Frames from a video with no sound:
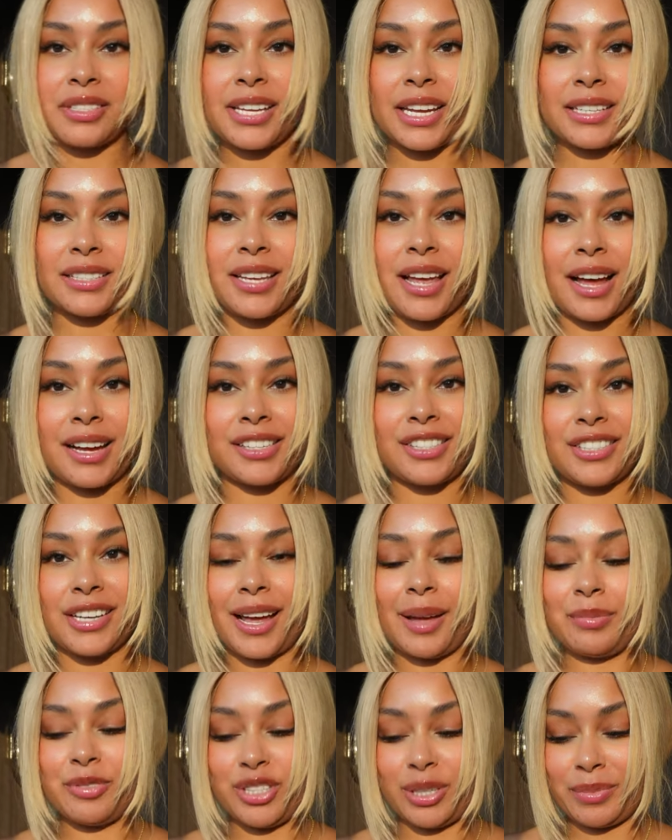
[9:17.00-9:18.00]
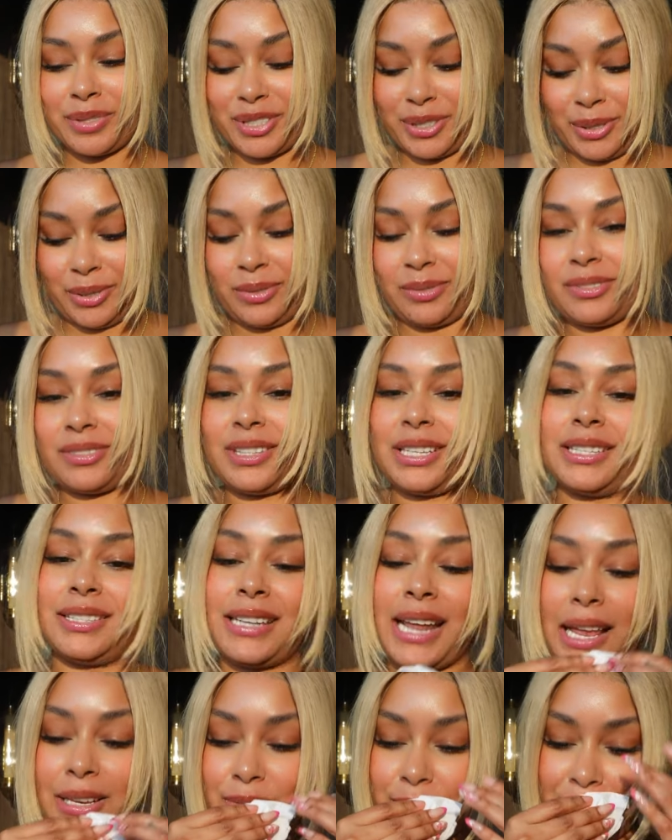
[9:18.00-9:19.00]
TikTok shop jumpsuit, the
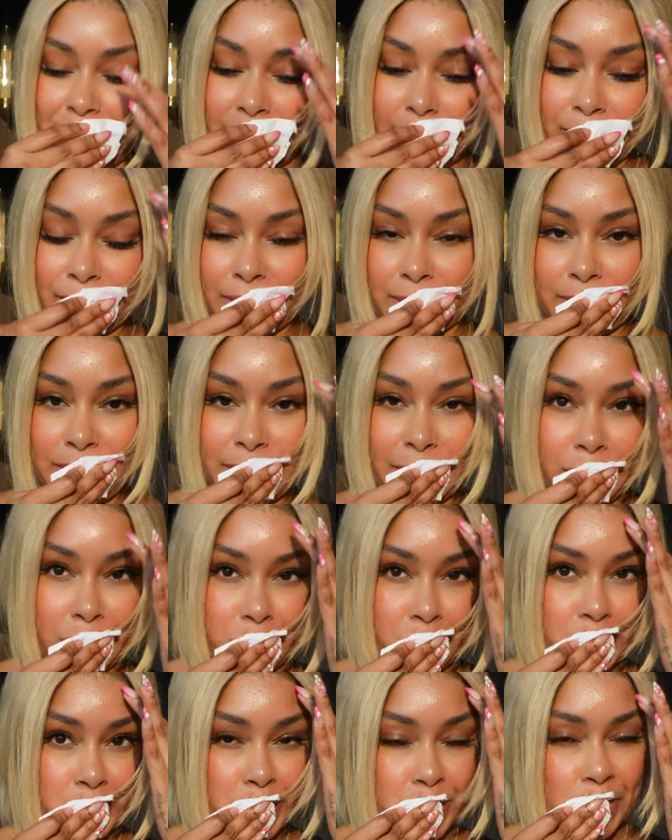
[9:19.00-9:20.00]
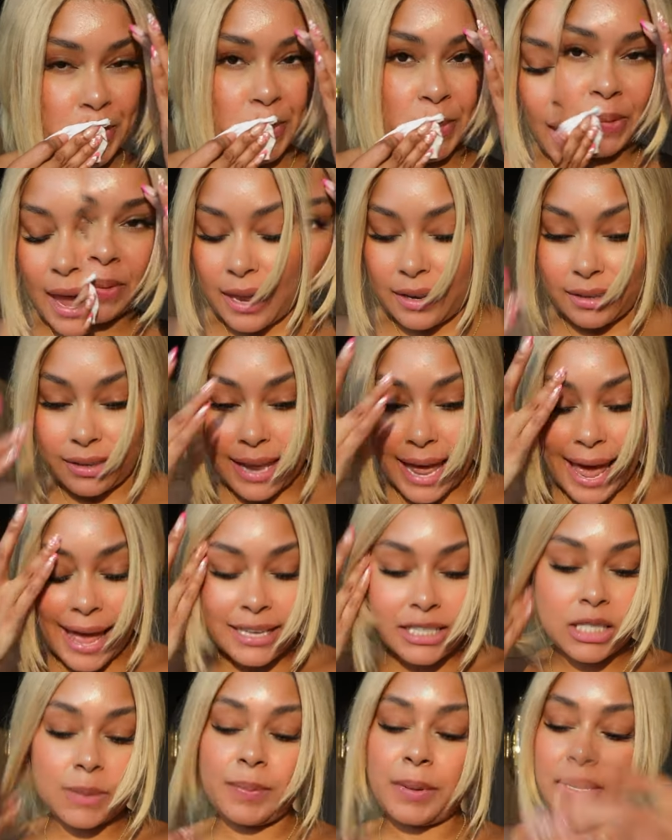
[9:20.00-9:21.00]
snatch me up jumpsuit. And
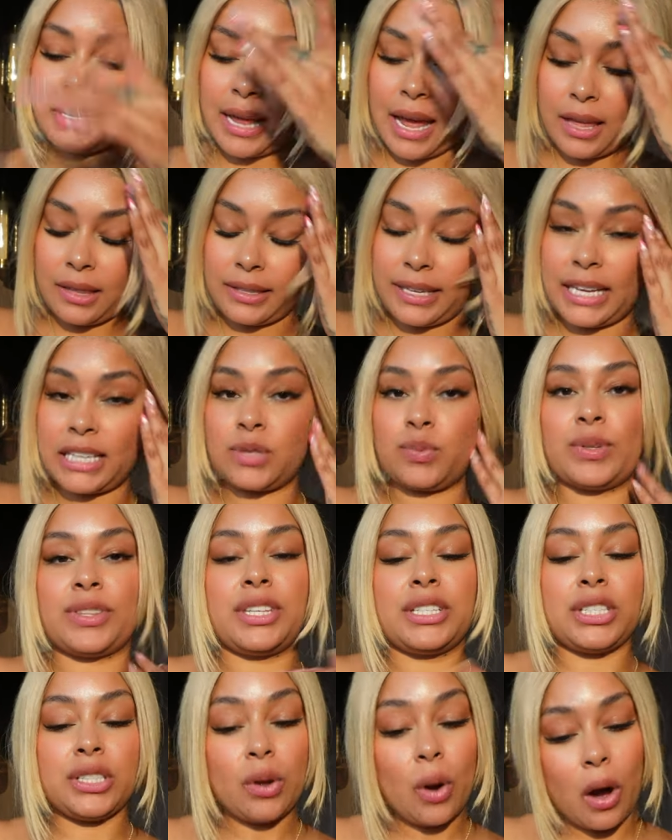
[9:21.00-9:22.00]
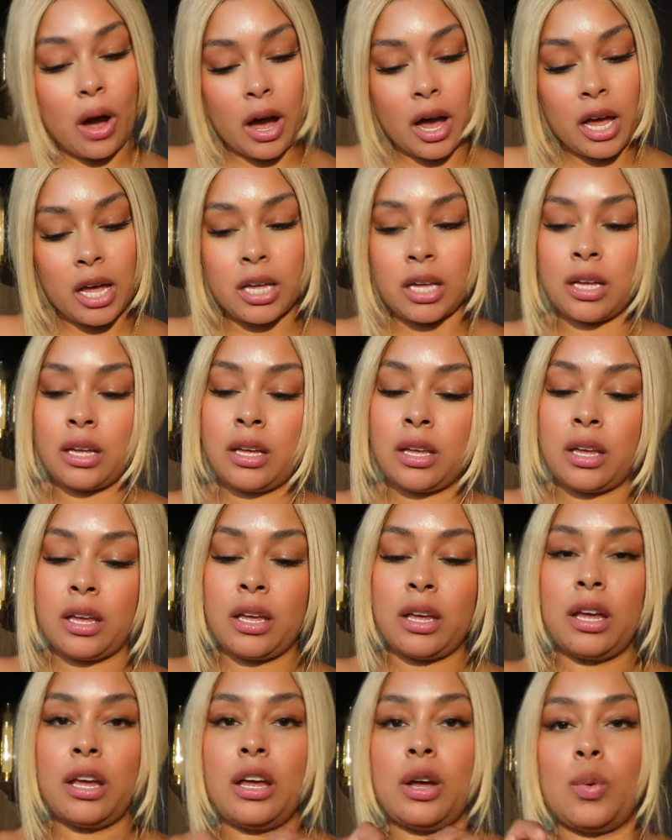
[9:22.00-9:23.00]
last but not least with the Dior,
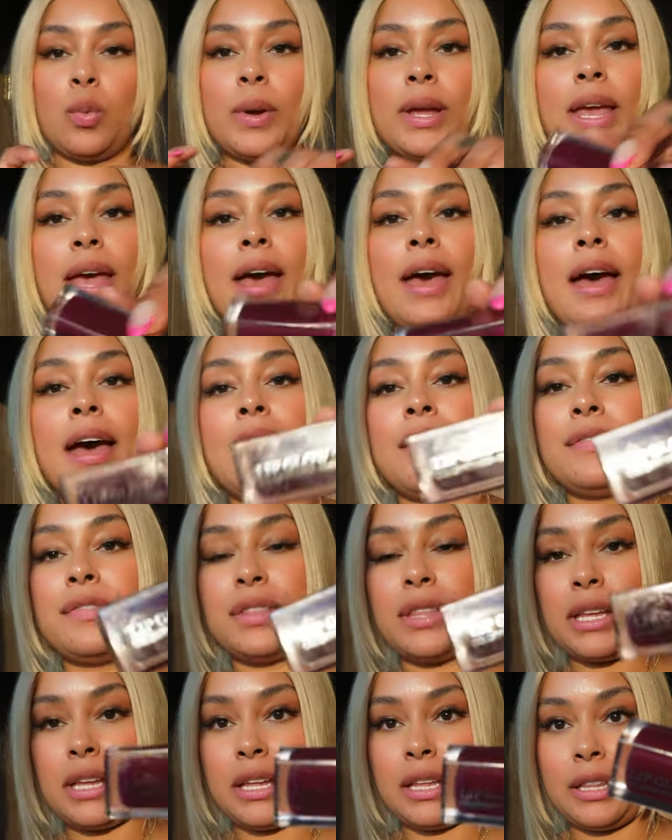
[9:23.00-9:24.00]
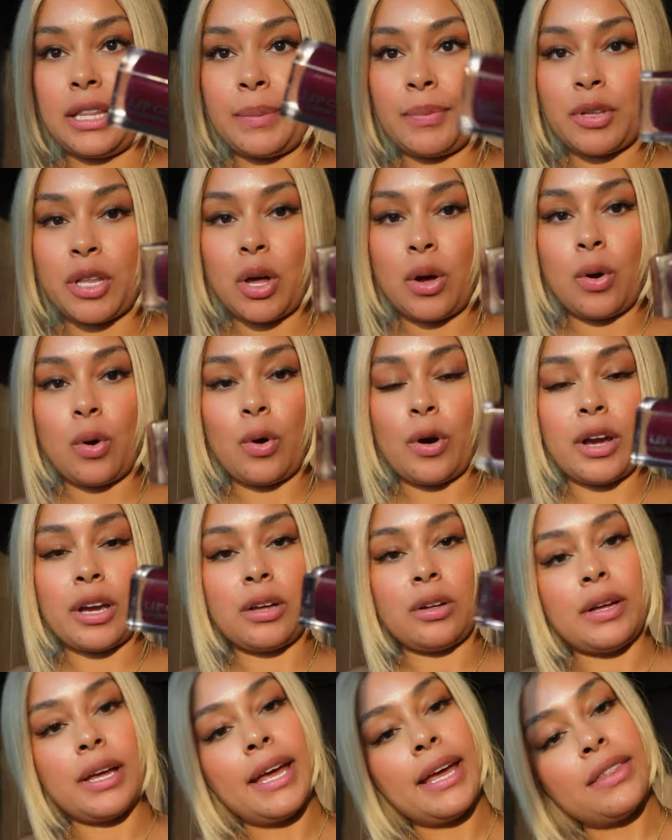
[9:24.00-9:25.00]
we have the Lip Glow
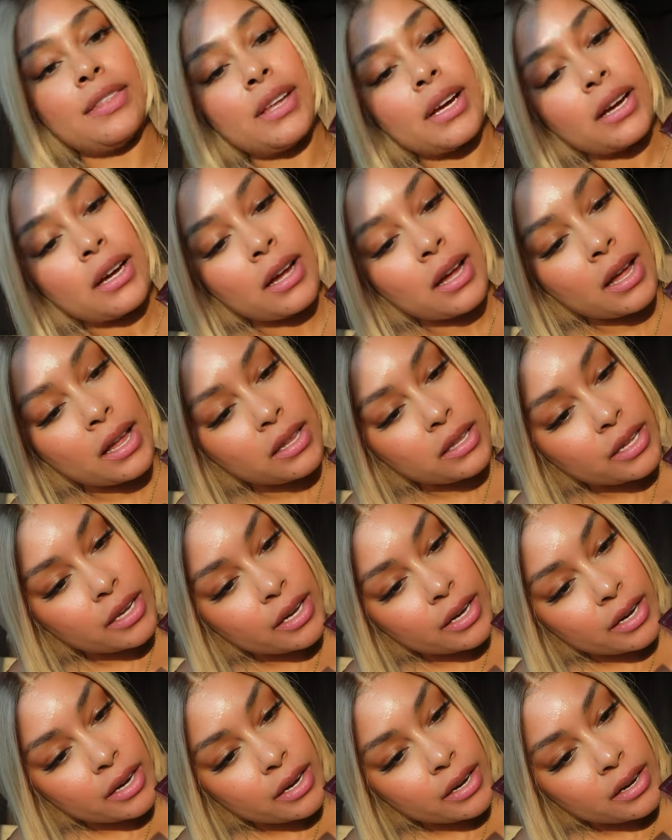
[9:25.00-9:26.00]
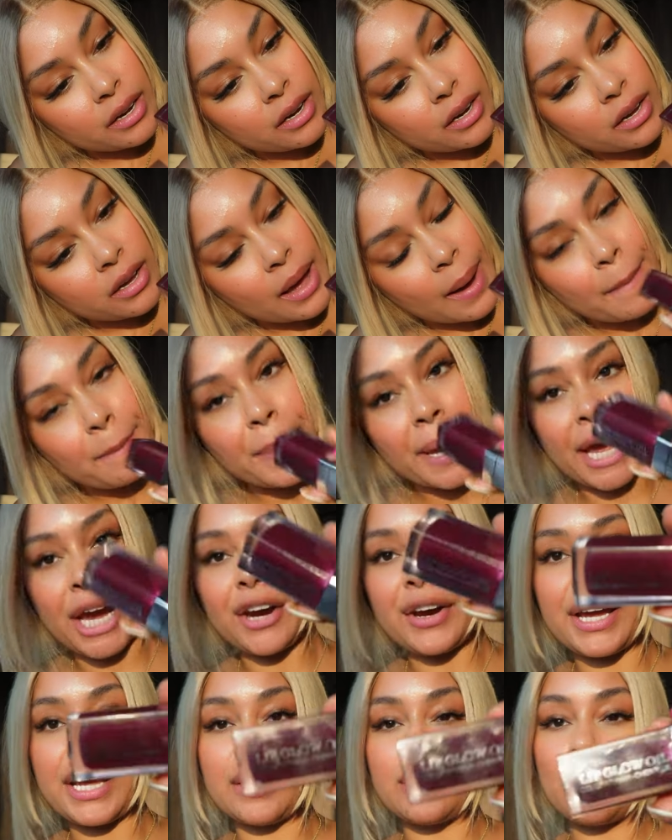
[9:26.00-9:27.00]
Oil in the color
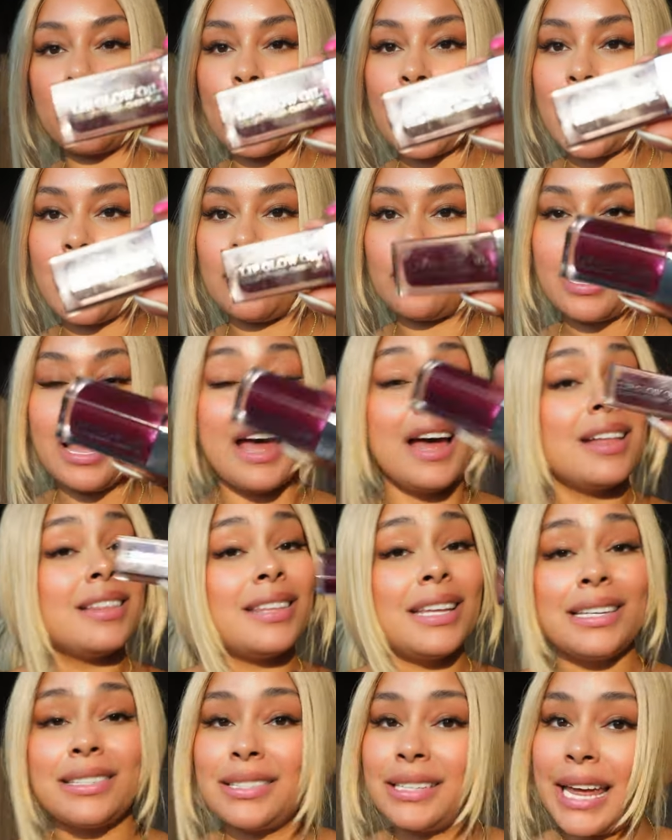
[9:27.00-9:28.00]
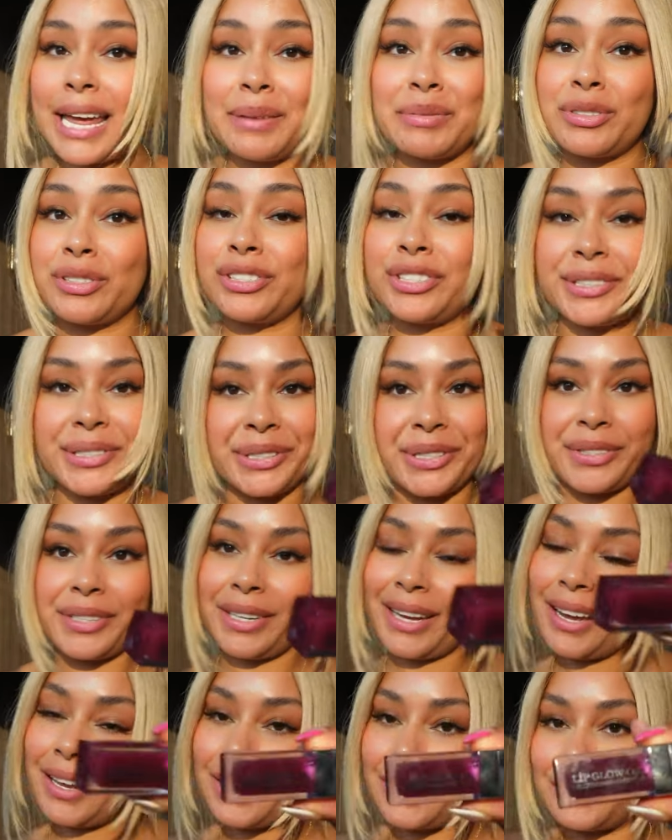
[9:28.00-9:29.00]
Berry. Wow, these names are so
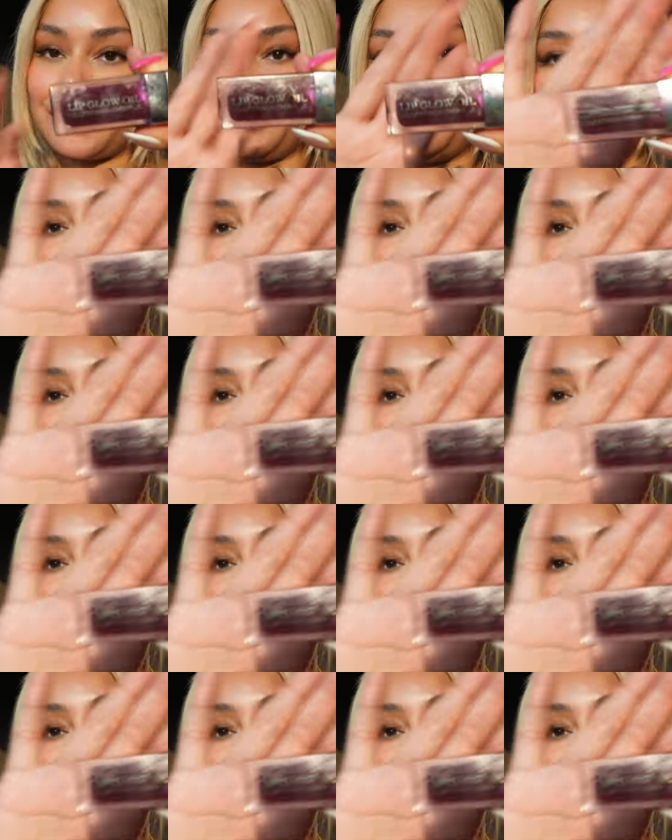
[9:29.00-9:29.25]
creative.